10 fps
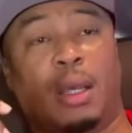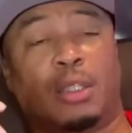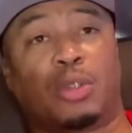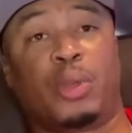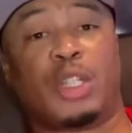
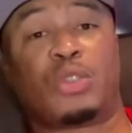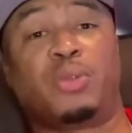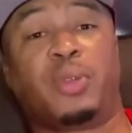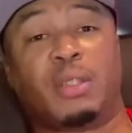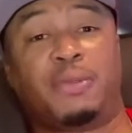
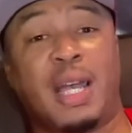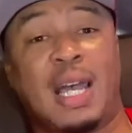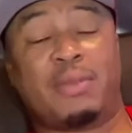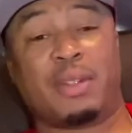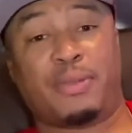
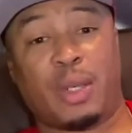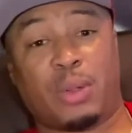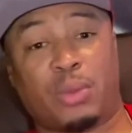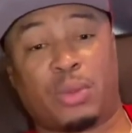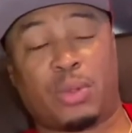2255 in the
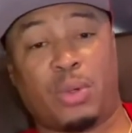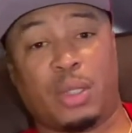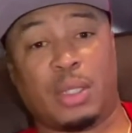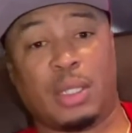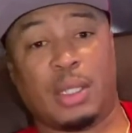federal court
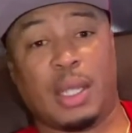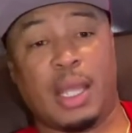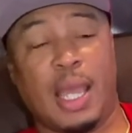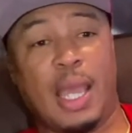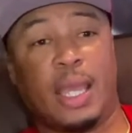
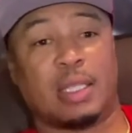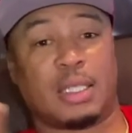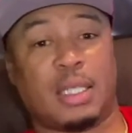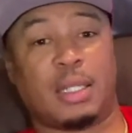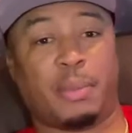and
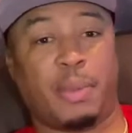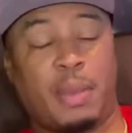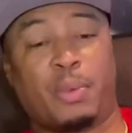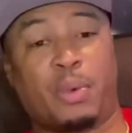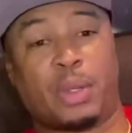sent the
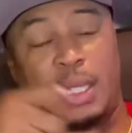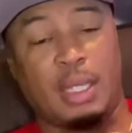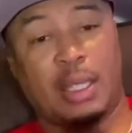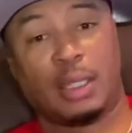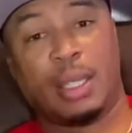paperwork
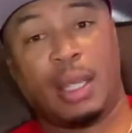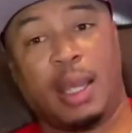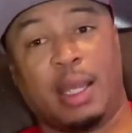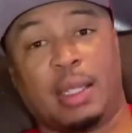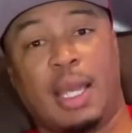in
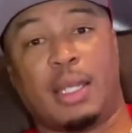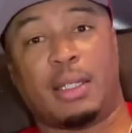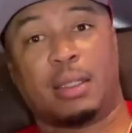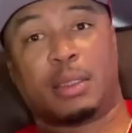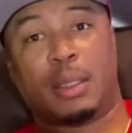that
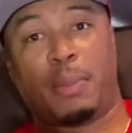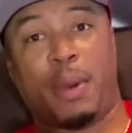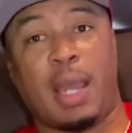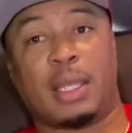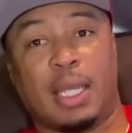the
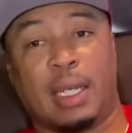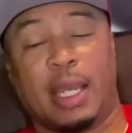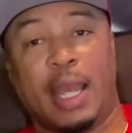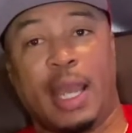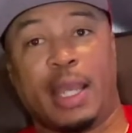prior that they
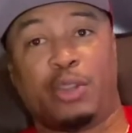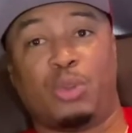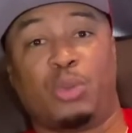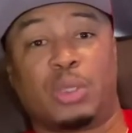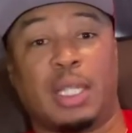had
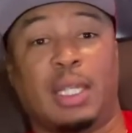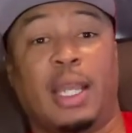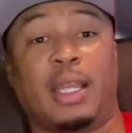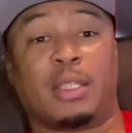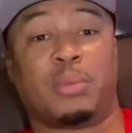used to
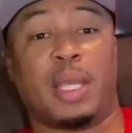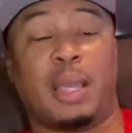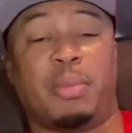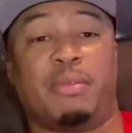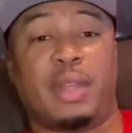enhance me
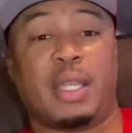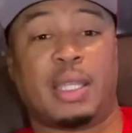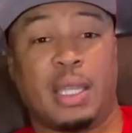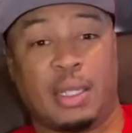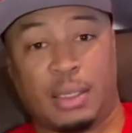had been
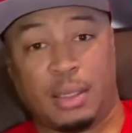vacated.